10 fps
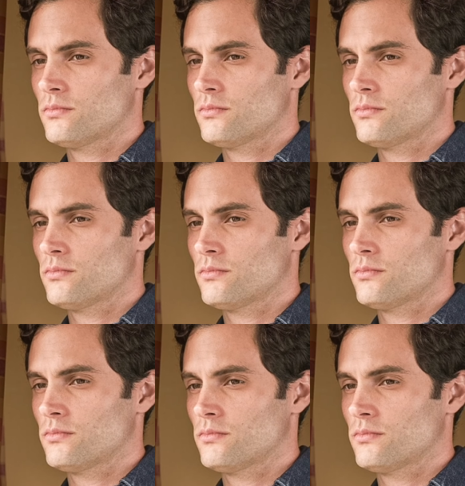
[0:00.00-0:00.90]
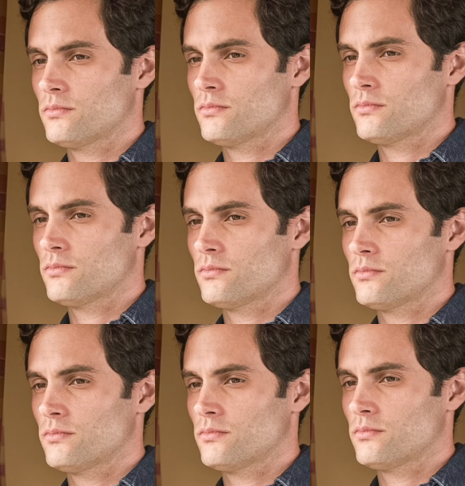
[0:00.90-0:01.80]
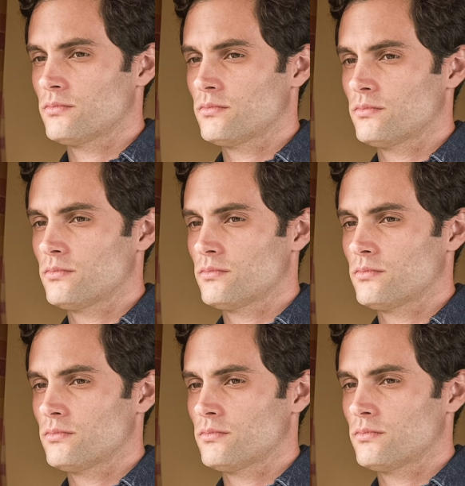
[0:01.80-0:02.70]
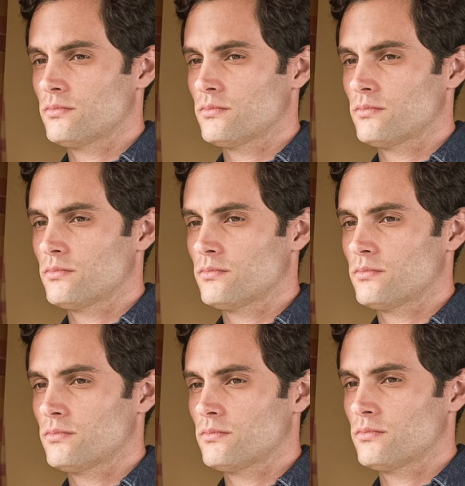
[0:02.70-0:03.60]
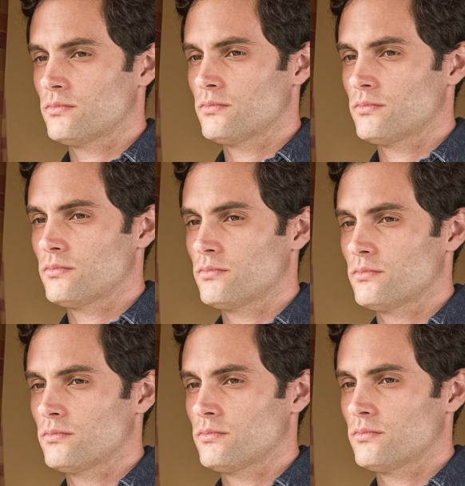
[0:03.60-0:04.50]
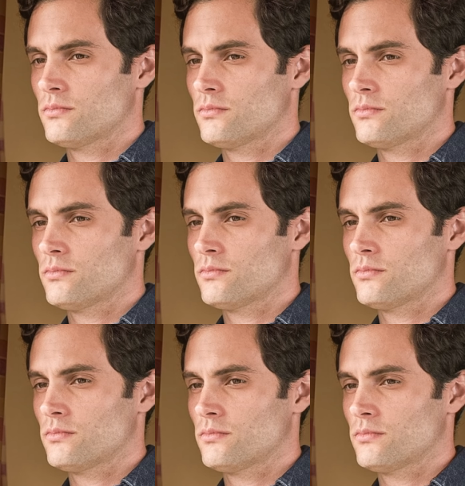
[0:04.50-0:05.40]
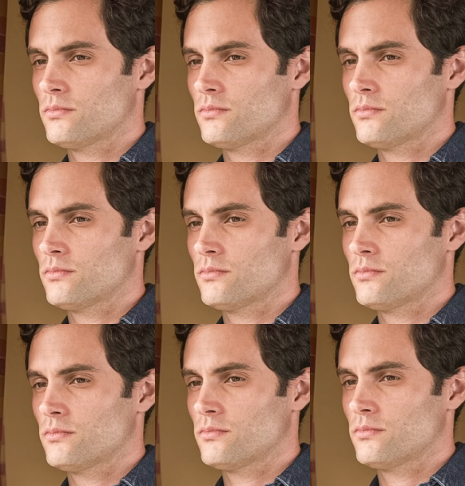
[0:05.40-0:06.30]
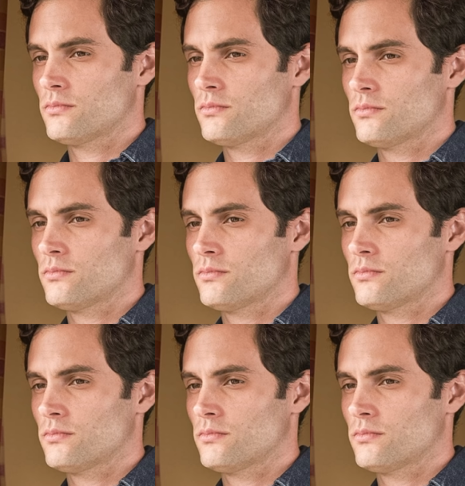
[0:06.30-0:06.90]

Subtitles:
[no speech]